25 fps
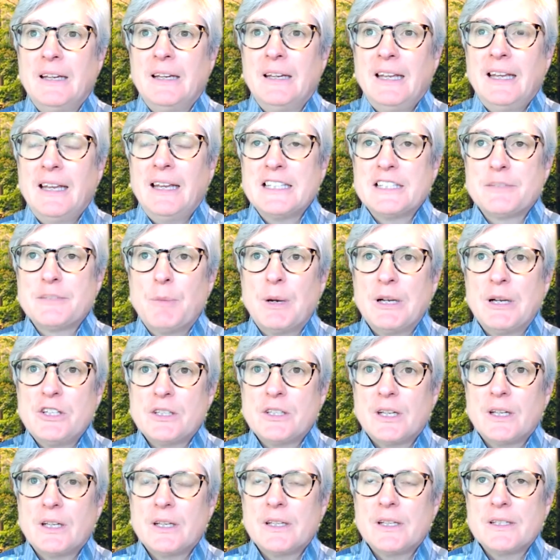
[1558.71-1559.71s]
as much
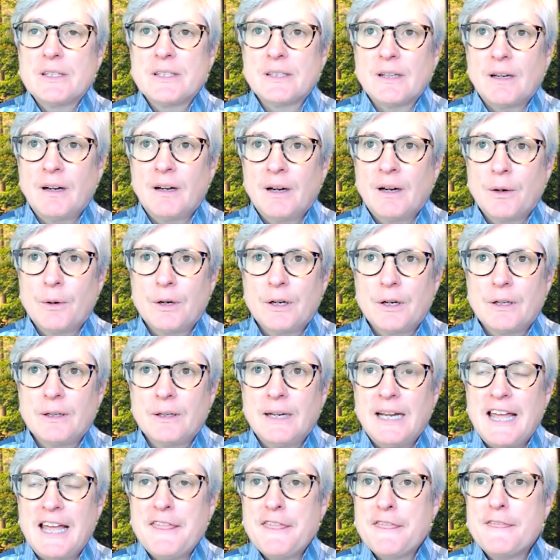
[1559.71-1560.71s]
as our
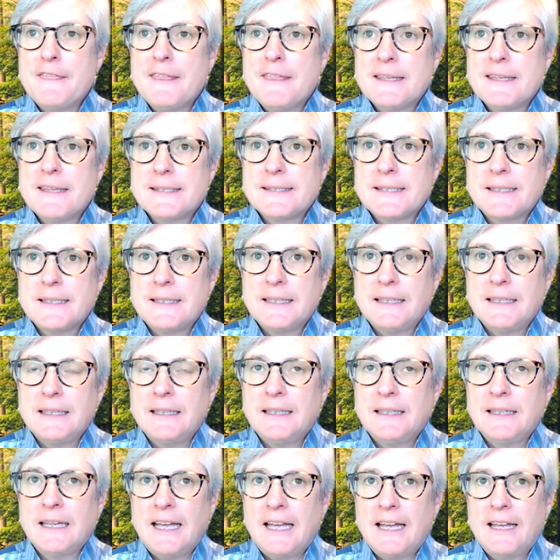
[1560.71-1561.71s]

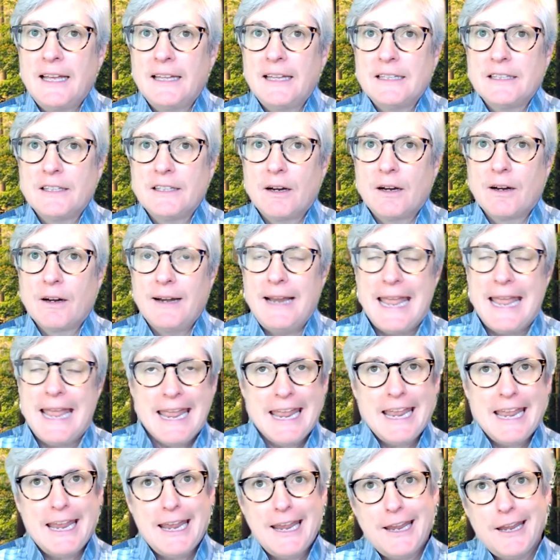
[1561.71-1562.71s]
ethnicity and our
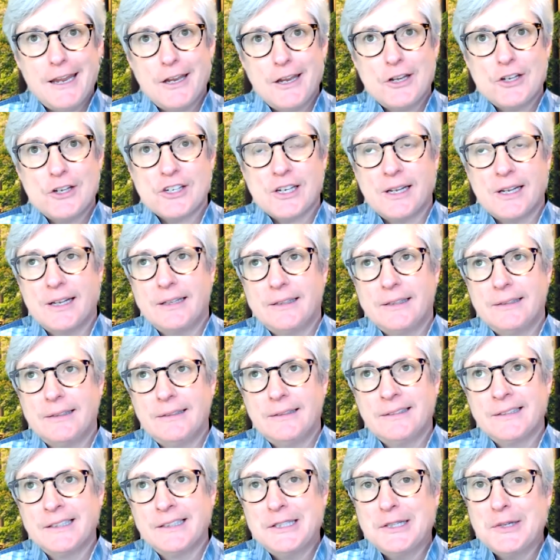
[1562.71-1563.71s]
age
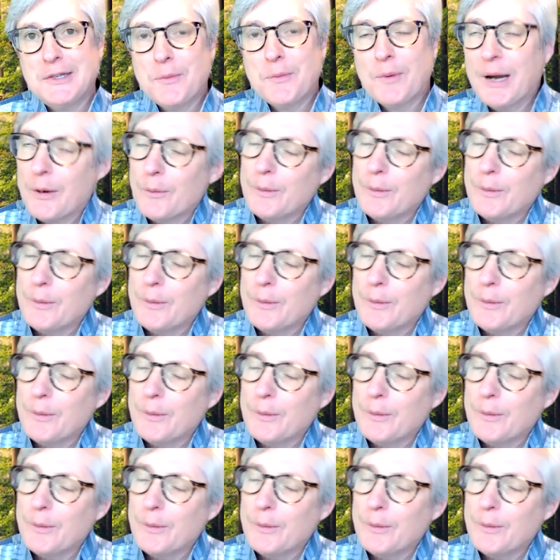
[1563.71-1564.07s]
and where